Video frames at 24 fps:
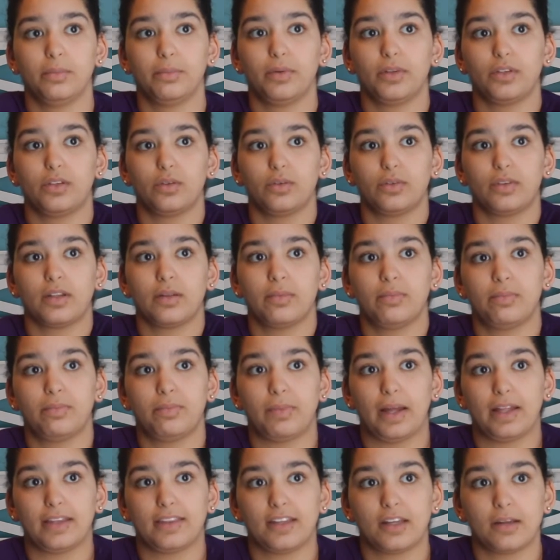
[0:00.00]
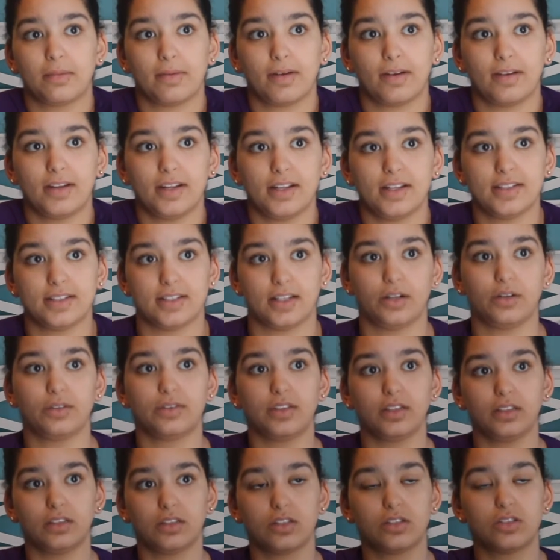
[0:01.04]
But the only bad thing about it is I don't
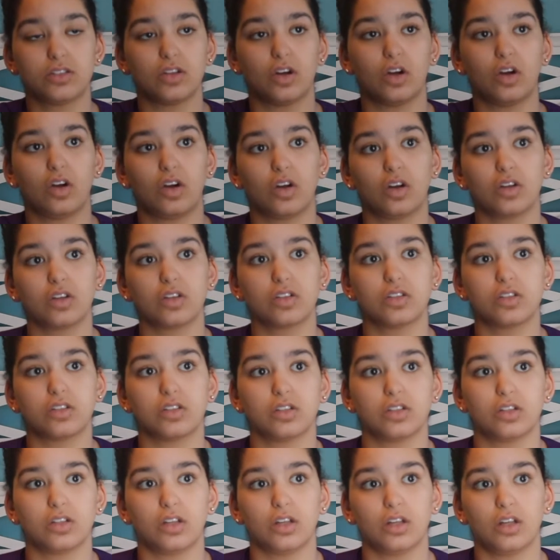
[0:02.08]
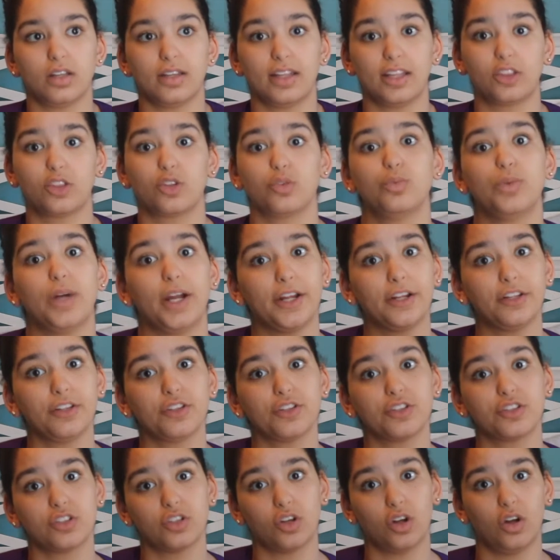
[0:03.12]
think the songs, like the
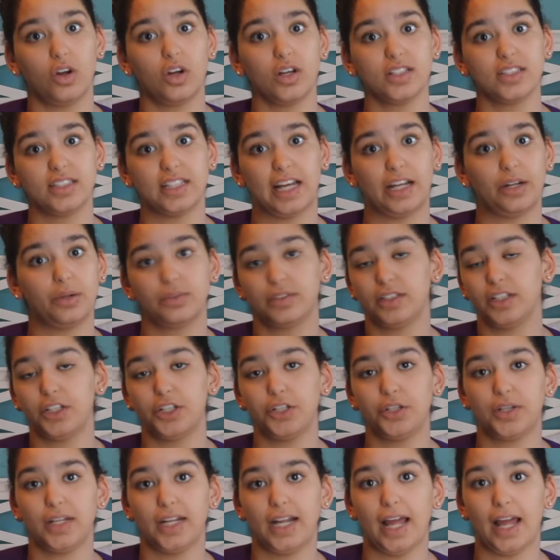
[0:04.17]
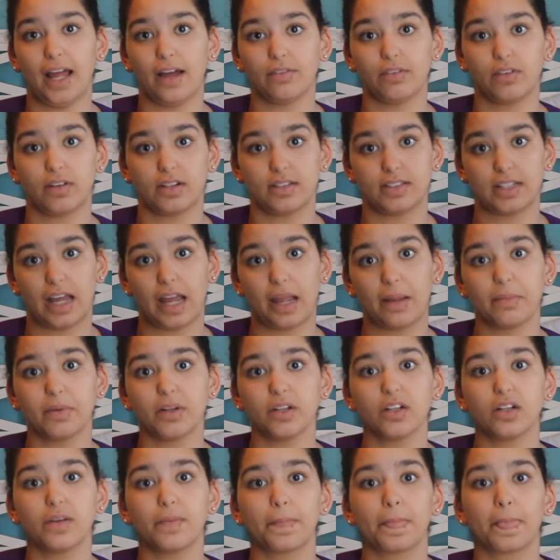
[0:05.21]
regular songs, I don't think you can have on a
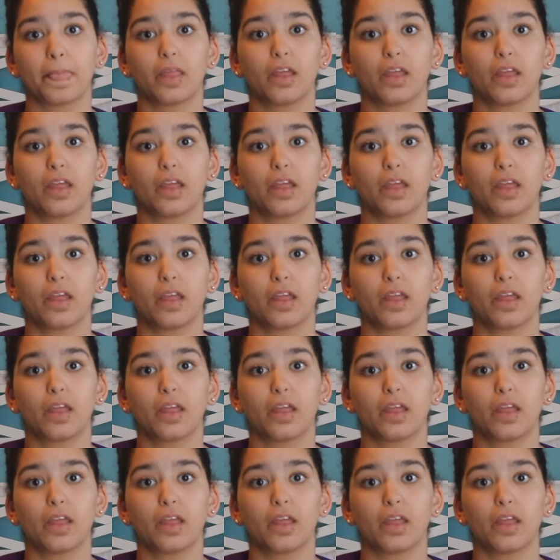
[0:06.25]
timer.